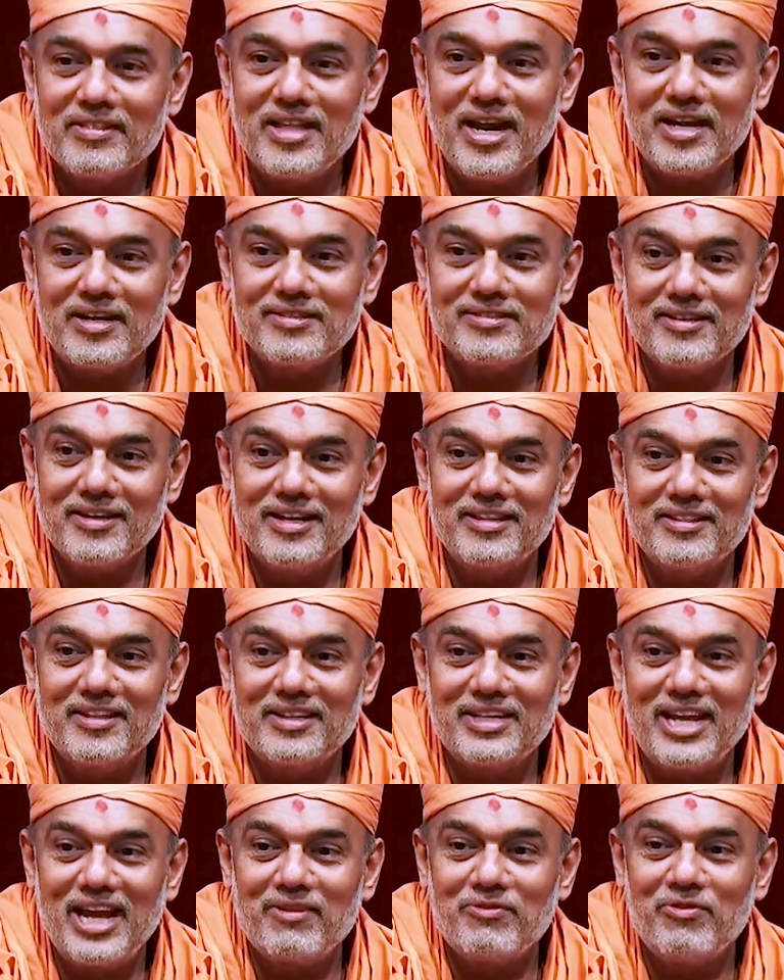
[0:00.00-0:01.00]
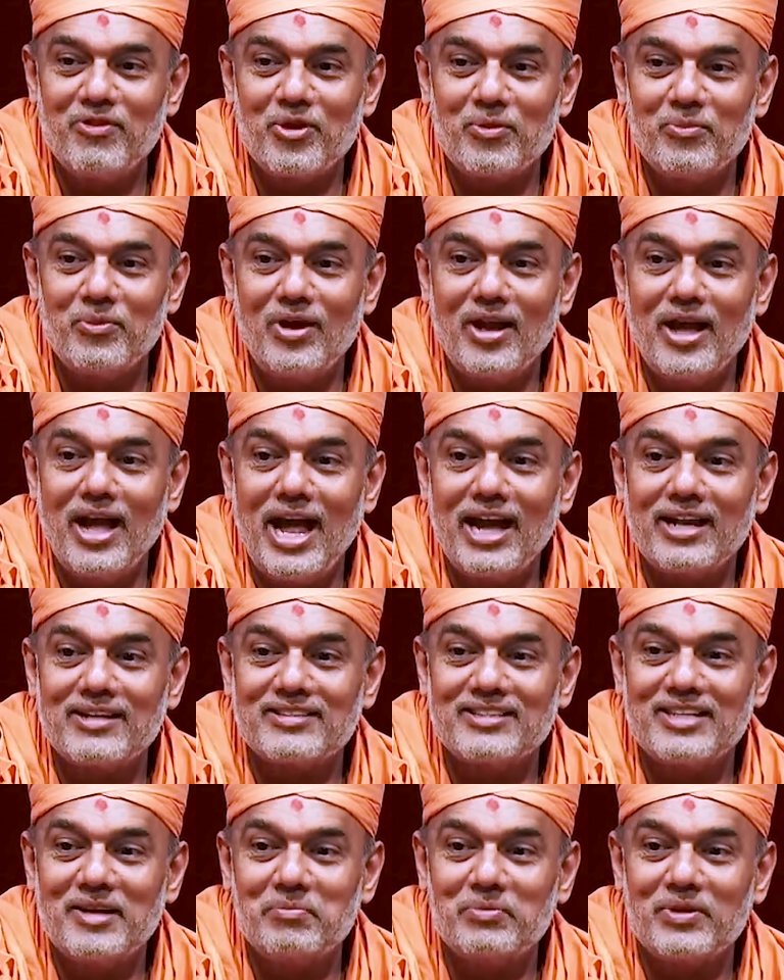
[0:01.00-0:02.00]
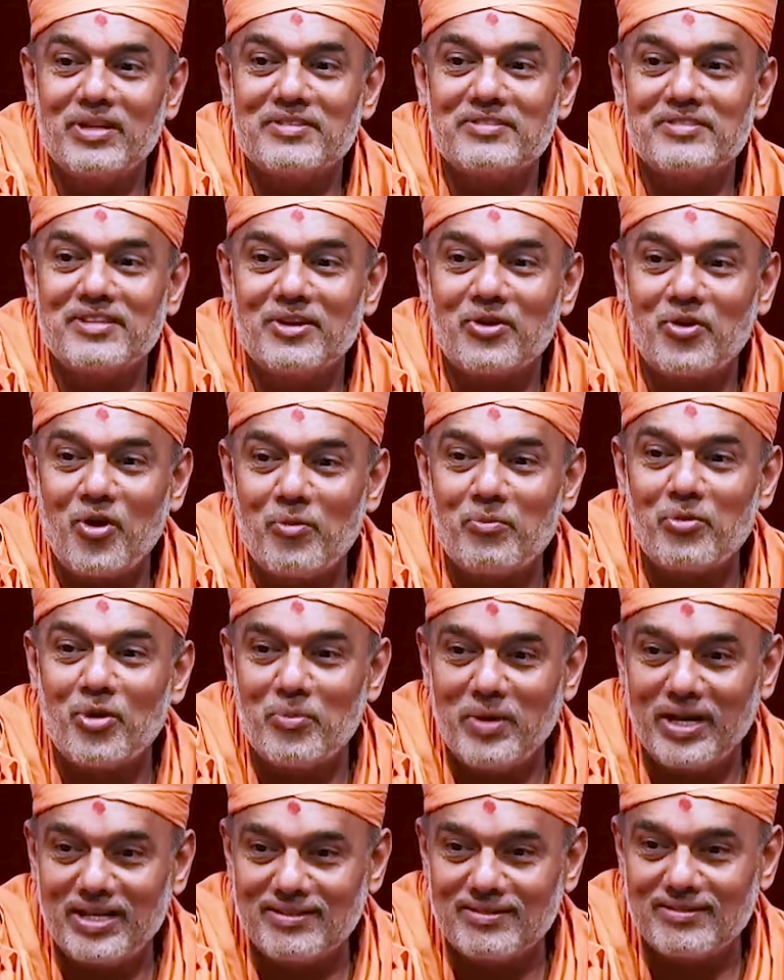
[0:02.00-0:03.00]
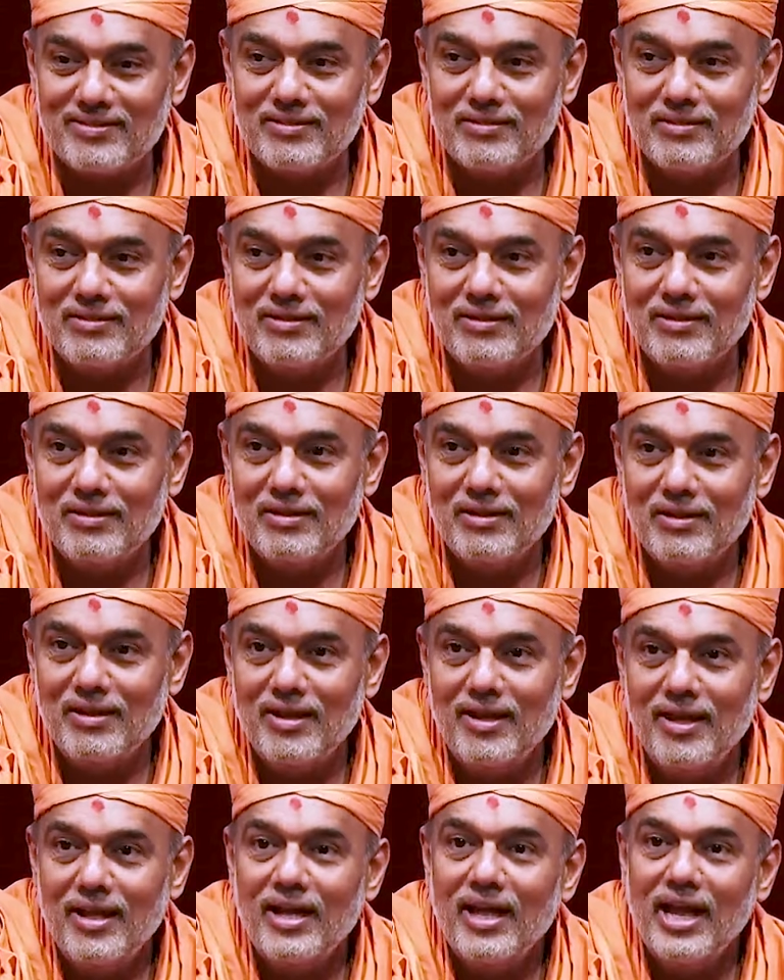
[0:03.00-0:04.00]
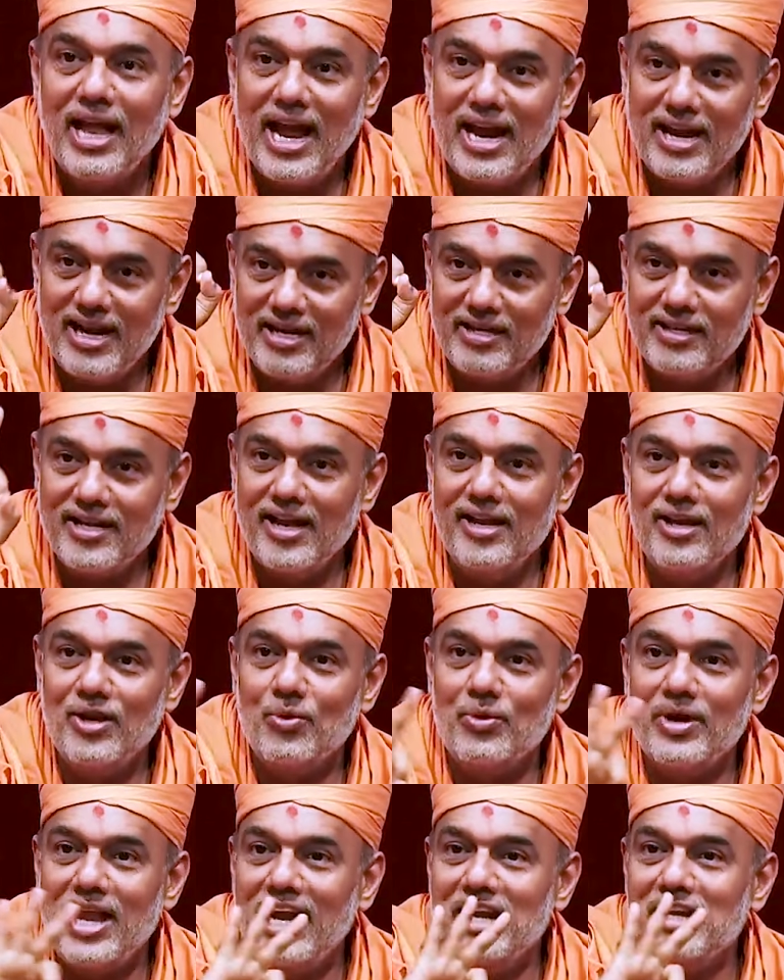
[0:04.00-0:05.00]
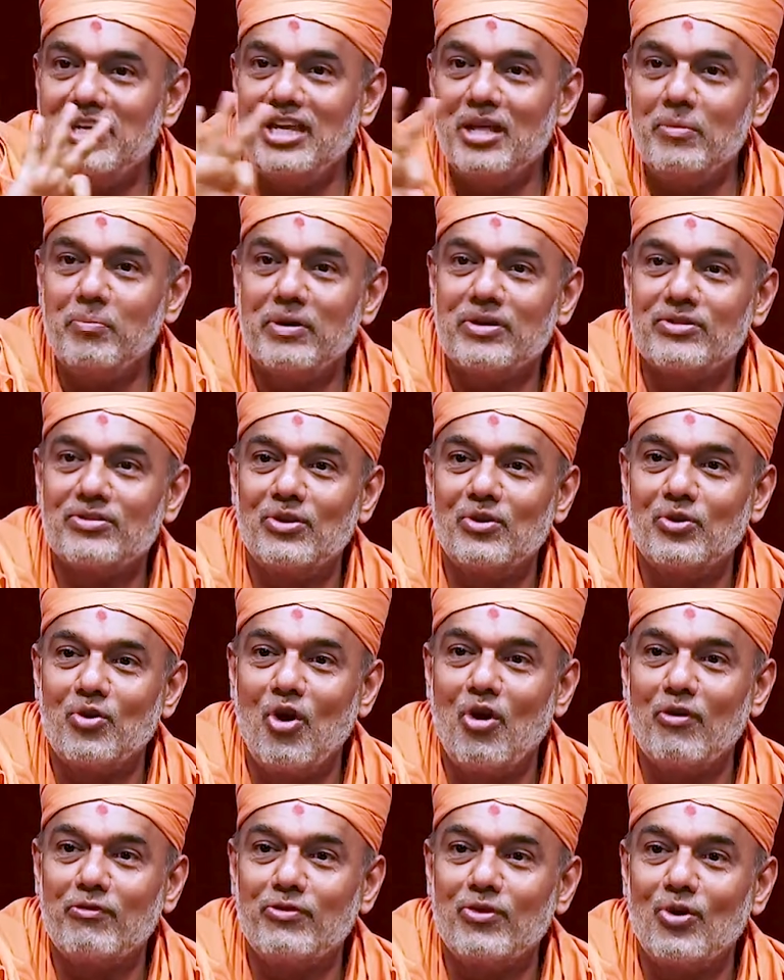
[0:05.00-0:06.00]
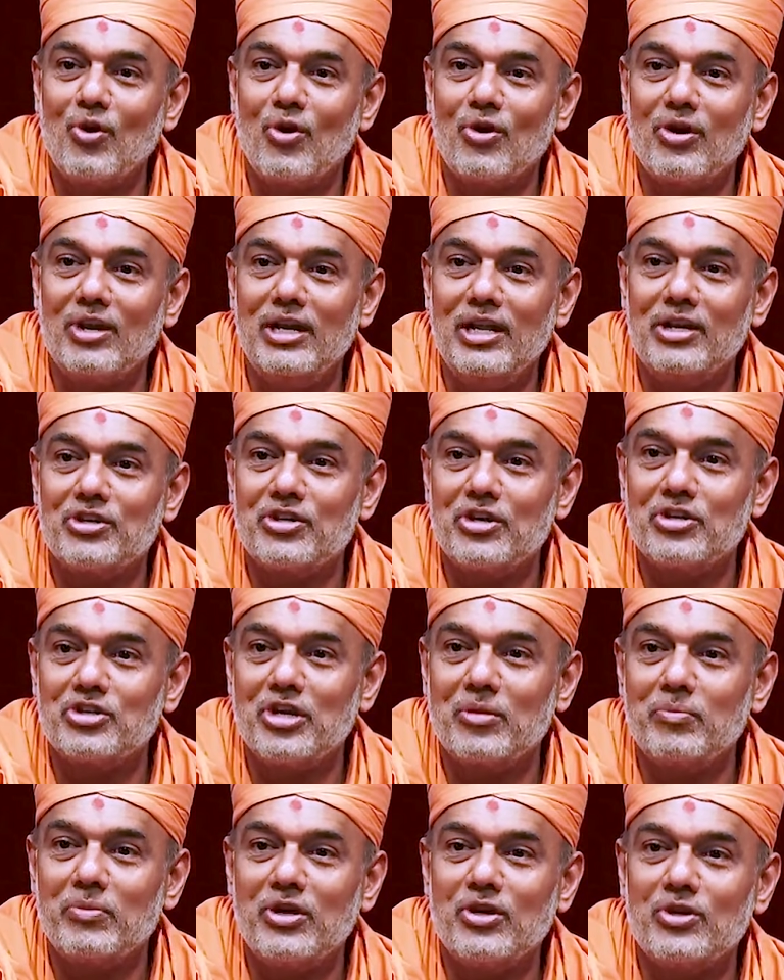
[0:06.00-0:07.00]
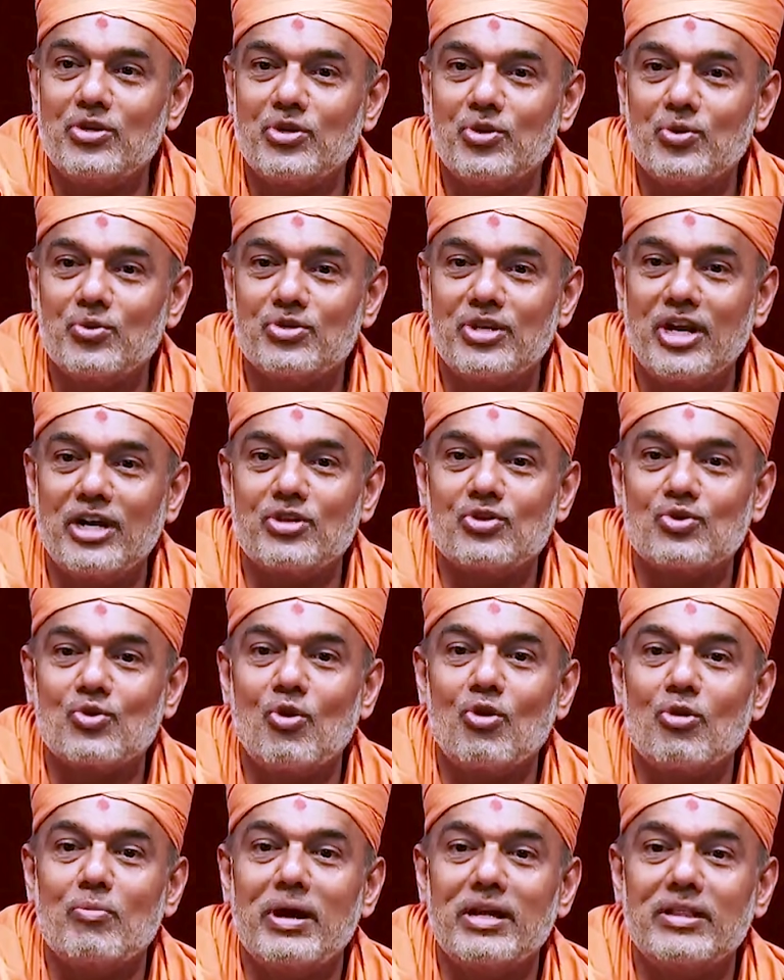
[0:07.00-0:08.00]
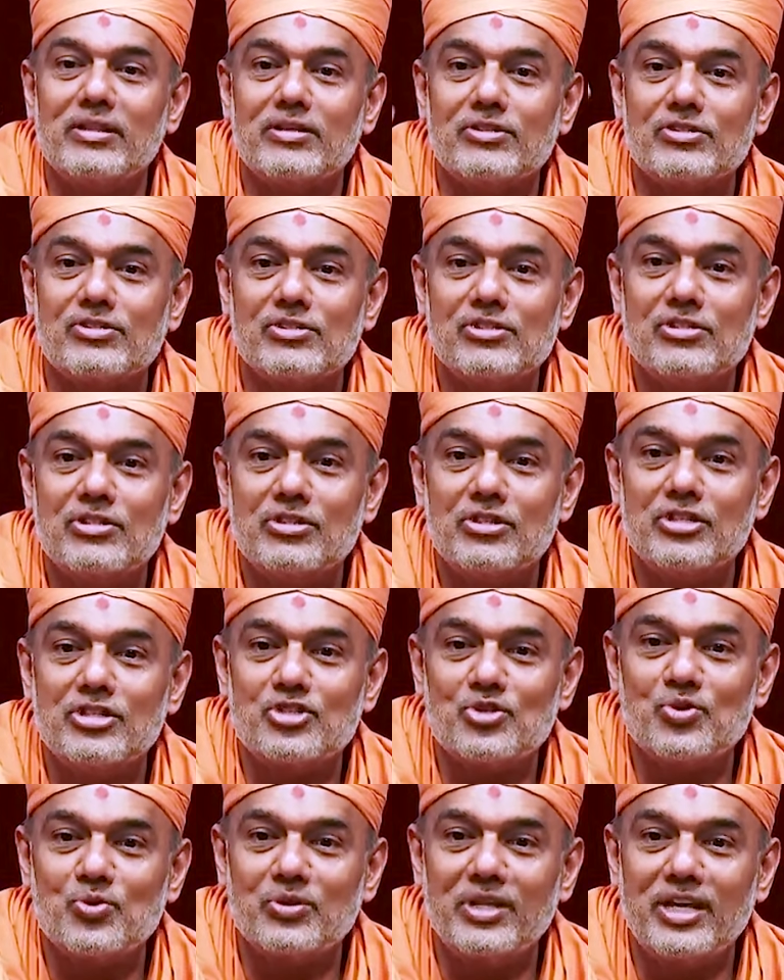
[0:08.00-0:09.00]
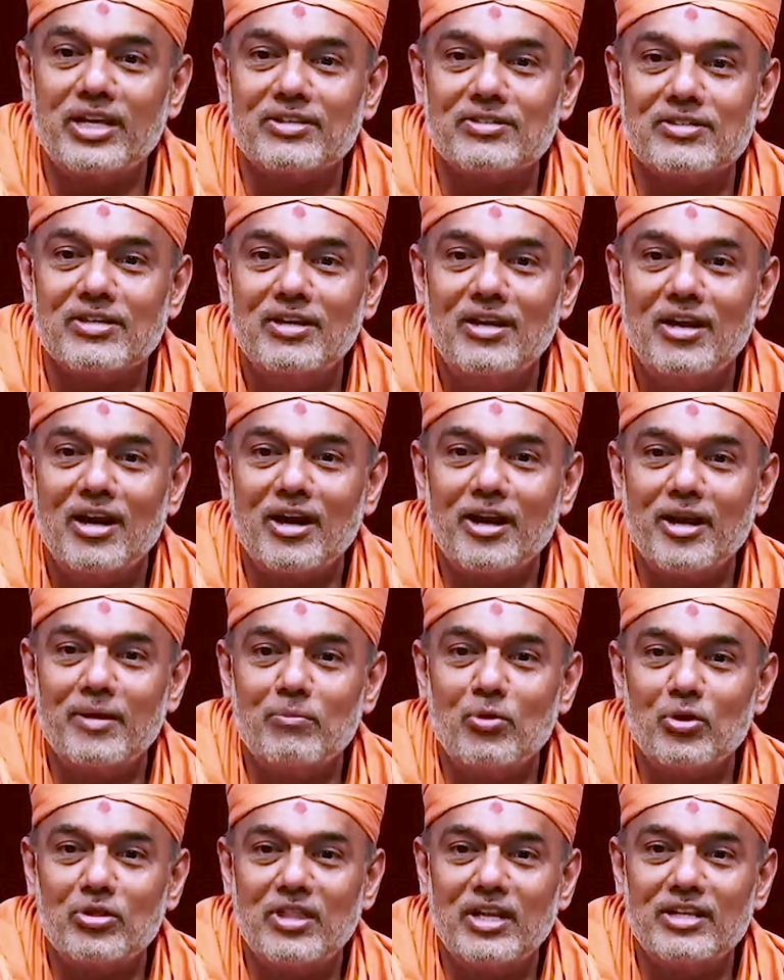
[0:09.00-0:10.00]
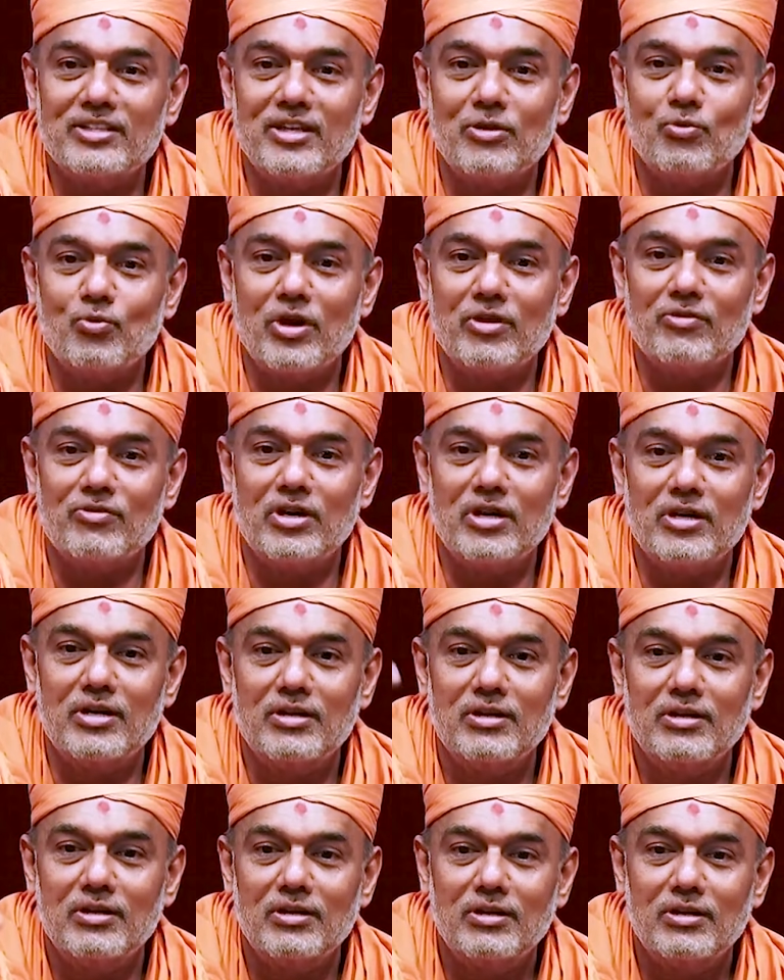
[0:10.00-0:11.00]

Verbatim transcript: That is again the TAC formula, acceptance and compromise. And I tell you, 90% of your relationship issues get solved by this. These two things. Again, both things in one word,